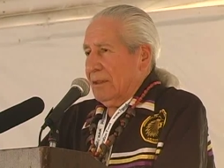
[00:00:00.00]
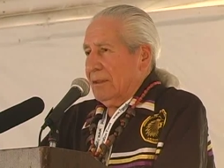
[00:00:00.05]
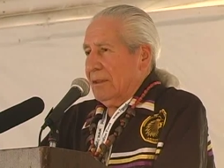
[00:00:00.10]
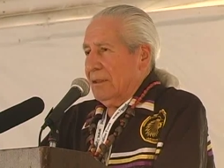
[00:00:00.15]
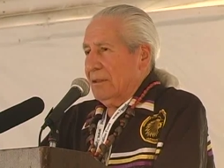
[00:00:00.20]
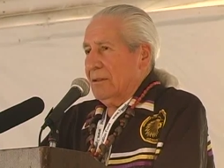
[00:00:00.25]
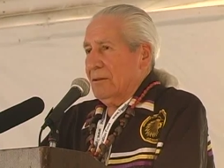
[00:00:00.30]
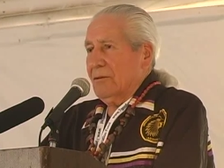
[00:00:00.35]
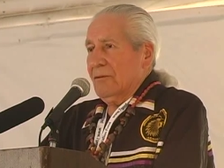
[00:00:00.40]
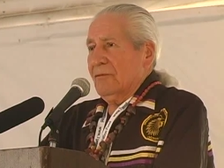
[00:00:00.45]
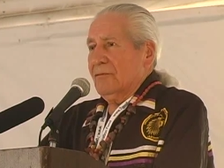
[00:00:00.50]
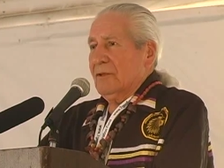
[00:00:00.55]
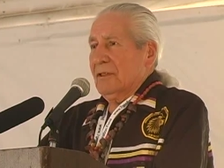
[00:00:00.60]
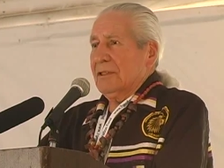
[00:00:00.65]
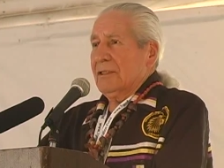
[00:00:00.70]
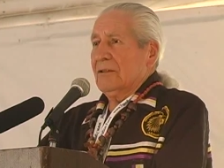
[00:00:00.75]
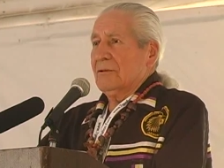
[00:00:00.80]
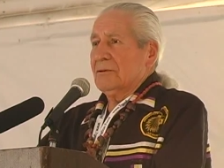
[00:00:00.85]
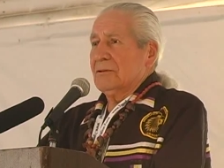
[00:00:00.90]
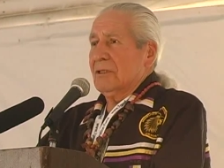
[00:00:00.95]
You know, if a
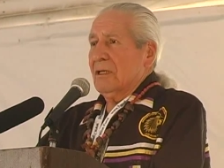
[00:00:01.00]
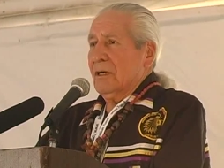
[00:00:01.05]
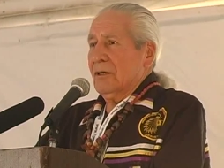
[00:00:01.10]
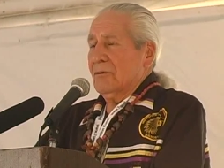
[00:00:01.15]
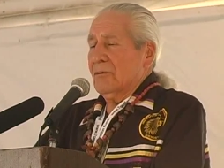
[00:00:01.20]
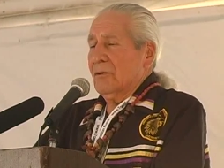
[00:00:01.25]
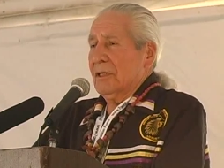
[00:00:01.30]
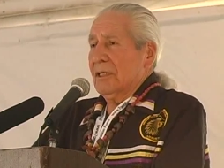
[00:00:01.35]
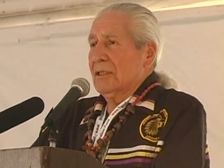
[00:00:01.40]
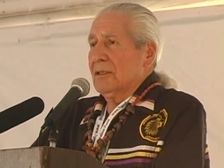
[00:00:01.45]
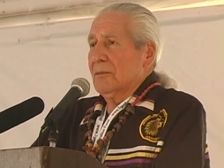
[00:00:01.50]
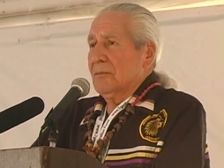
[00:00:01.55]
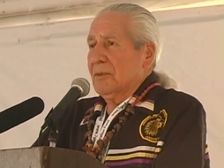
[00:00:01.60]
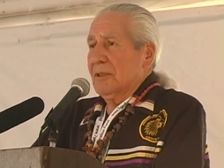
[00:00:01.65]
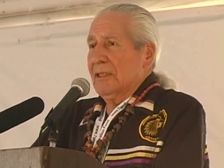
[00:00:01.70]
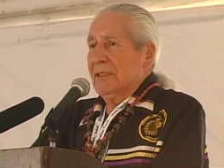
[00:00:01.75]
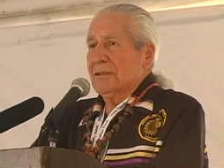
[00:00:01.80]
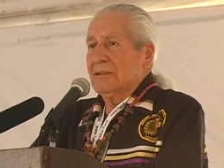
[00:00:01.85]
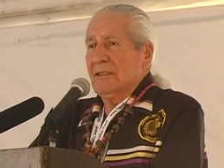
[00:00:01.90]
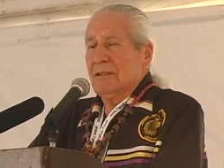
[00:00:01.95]
leader's not going into
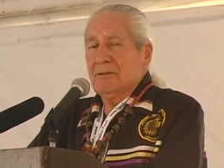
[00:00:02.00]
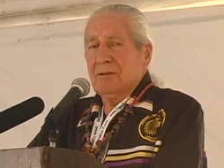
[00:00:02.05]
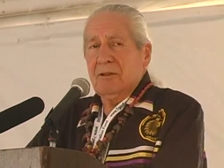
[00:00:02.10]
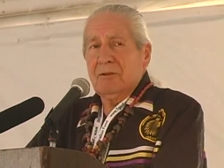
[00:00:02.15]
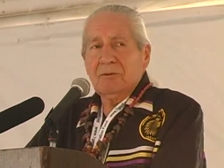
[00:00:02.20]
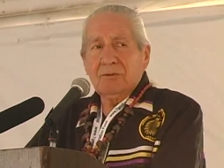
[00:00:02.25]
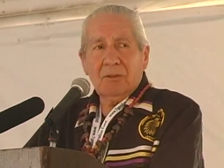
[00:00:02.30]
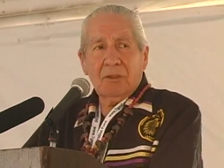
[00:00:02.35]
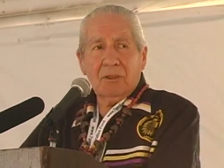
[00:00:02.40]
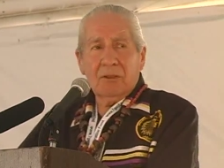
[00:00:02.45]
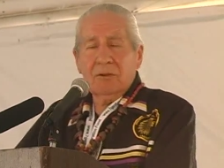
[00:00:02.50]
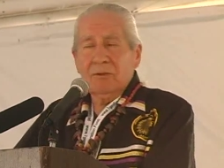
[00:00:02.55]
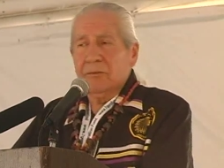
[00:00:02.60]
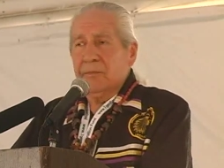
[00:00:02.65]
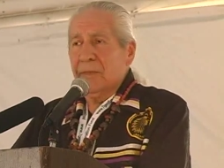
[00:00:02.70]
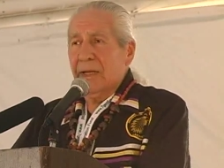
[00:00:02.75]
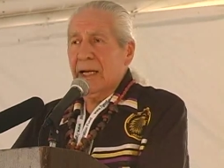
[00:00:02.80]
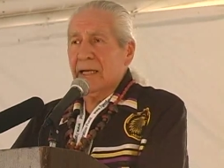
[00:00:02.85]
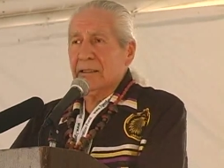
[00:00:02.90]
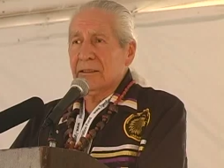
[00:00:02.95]
place, he turns around and looks
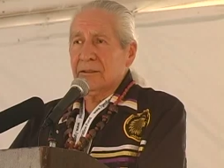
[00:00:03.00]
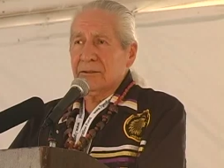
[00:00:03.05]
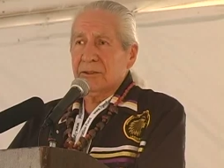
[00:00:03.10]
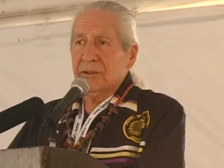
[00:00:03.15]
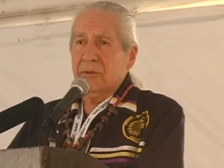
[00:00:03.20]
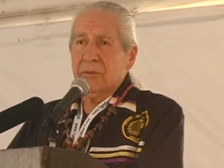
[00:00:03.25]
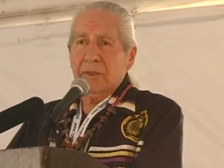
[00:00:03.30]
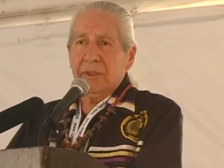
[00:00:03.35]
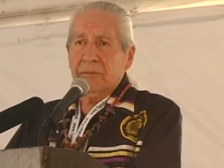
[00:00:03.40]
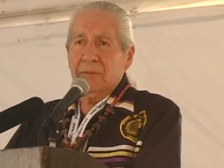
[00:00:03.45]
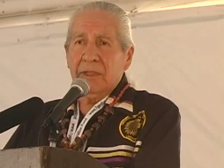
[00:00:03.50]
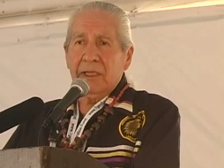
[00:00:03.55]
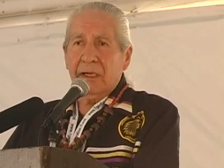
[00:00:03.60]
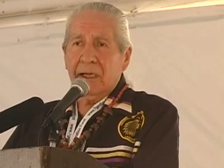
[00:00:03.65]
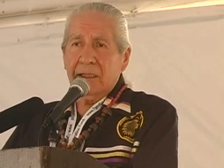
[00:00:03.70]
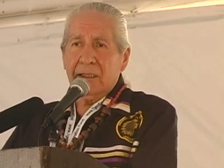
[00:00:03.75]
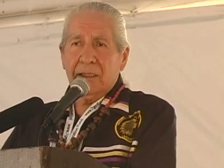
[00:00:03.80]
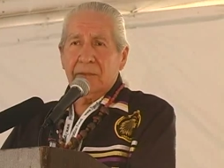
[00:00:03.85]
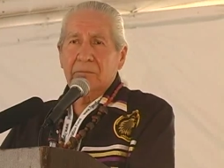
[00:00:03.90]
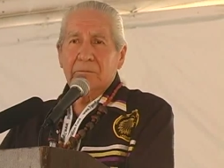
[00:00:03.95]
back, there's nobody
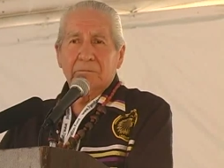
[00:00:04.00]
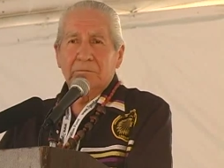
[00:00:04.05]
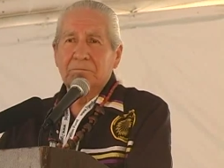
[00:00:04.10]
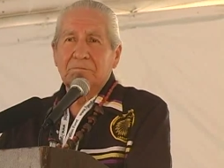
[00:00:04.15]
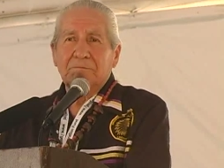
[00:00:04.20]
behind him.